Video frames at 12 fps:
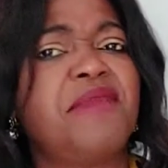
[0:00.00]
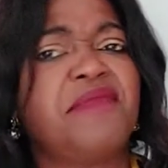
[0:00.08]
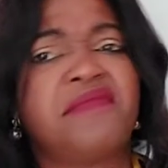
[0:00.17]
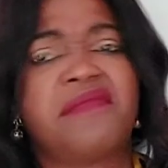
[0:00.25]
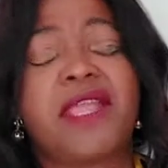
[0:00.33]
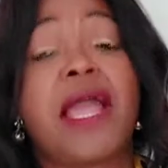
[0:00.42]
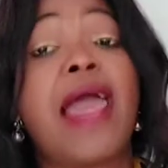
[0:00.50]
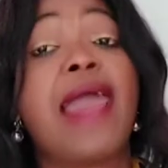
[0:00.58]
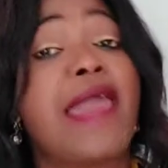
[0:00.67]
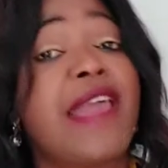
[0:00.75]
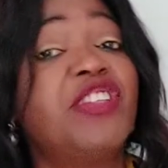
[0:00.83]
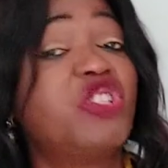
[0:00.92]
um,
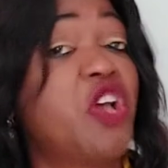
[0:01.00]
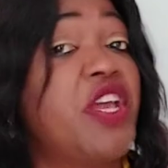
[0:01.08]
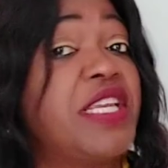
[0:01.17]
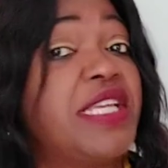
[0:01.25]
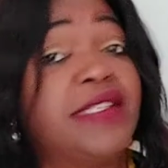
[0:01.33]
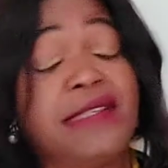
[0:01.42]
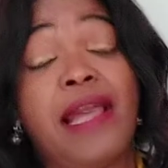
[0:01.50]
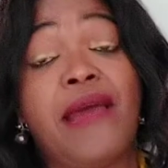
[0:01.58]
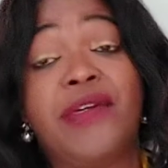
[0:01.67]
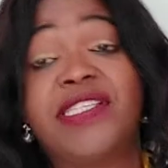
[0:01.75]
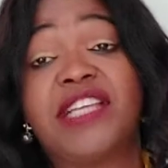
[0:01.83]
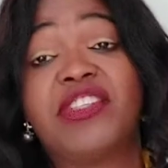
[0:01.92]
I enjoyed it.
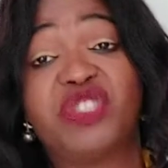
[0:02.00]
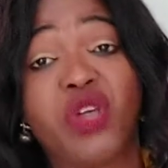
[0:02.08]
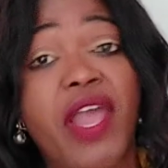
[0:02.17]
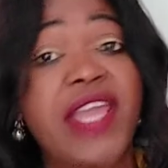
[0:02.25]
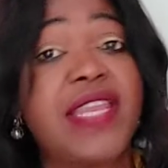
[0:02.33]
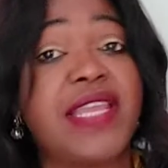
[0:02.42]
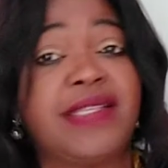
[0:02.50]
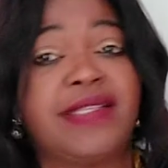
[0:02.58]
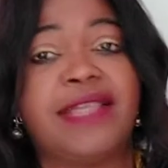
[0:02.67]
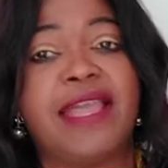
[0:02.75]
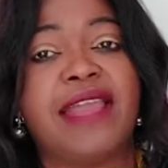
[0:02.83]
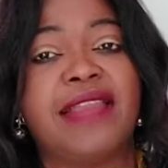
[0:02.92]
I was enjoying it
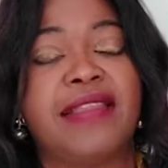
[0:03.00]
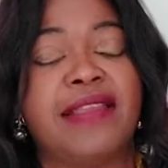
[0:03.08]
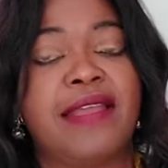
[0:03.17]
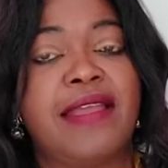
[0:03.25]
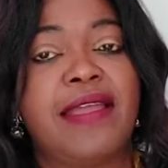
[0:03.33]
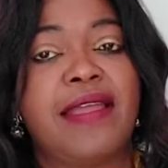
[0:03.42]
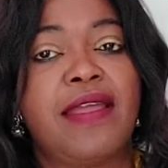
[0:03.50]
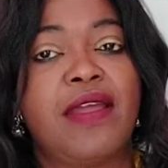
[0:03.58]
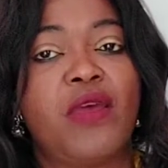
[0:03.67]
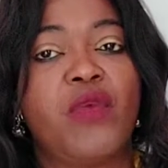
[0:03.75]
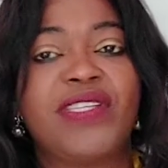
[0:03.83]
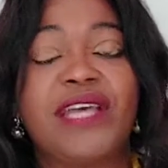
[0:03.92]
then
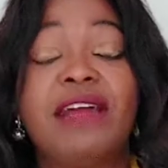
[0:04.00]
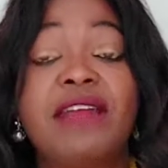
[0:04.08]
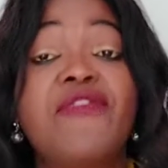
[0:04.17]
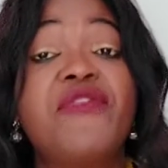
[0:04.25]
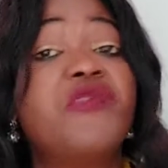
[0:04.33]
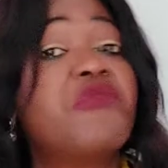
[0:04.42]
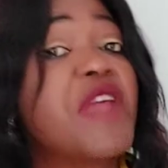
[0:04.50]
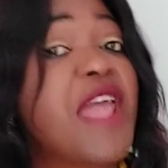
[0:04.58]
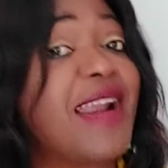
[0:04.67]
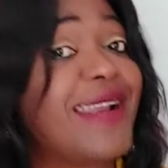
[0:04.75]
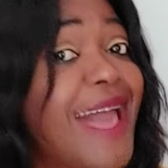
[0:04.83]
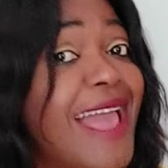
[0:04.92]
without even
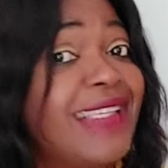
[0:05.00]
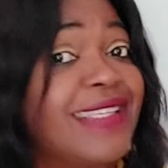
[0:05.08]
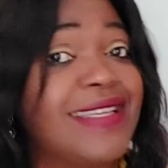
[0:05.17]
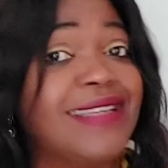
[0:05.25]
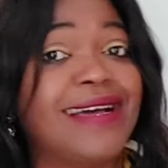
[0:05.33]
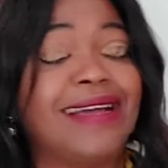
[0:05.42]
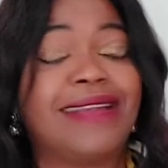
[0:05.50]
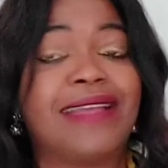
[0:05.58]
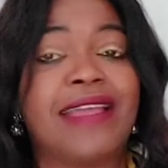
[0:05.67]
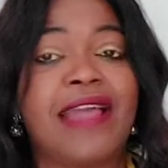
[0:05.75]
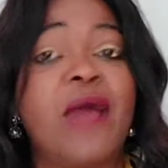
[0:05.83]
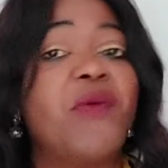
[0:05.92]
realizing that
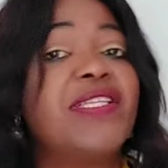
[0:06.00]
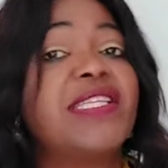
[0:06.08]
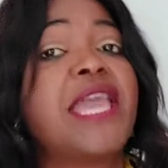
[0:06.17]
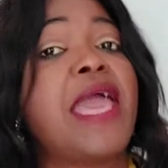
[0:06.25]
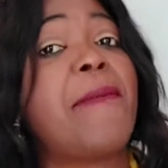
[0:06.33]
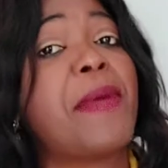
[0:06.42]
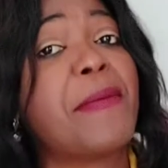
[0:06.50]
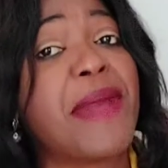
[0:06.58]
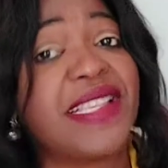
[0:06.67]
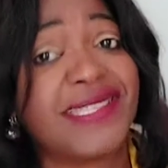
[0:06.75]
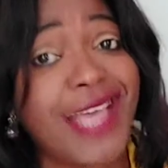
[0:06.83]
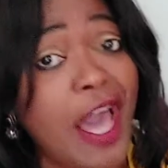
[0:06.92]
uh, I wasn't helping
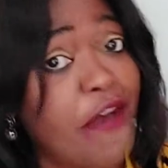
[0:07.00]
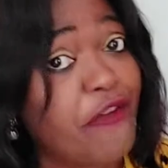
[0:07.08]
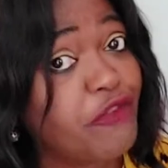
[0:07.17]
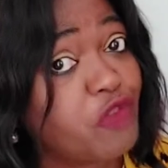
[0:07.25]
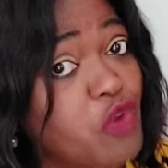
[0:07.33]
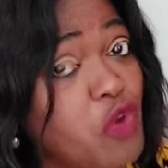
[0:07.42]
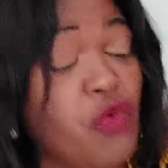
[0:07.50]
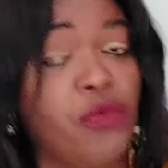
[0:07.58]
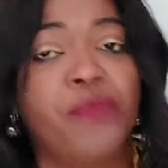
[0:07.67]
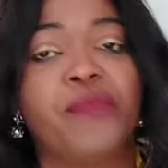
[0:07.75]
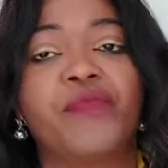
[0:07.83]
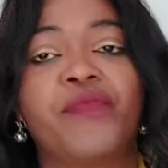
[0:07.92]
myself
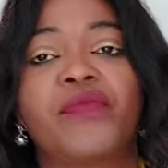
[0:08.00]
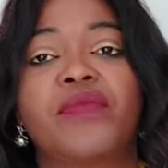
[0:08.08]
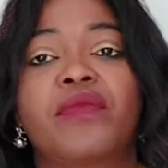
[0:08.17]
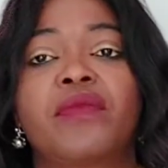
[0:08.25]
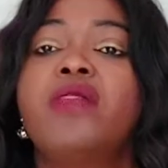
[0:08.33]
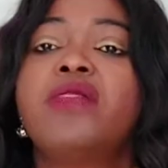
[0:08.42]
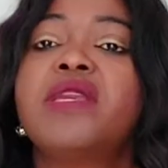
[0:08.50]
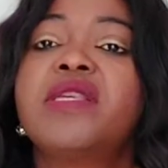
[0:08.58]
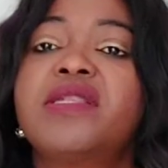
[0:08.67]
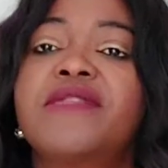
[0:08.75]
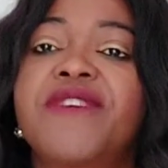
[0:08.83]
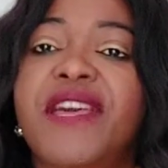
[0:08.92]
too. On
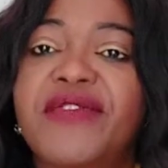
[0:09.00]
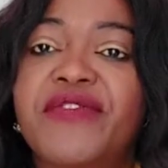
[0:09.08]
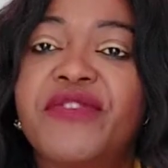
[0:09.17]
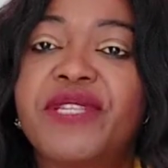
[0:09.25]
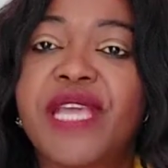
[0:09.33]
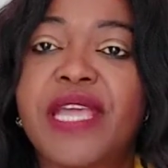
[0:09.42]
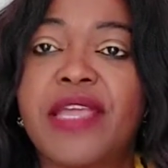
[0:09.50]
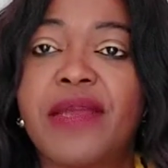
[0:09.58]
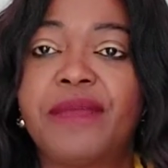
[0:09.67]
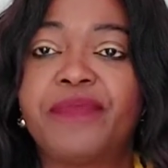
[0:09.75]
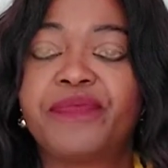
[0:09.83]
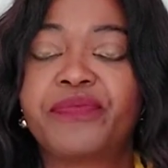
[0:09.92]
this fateful day,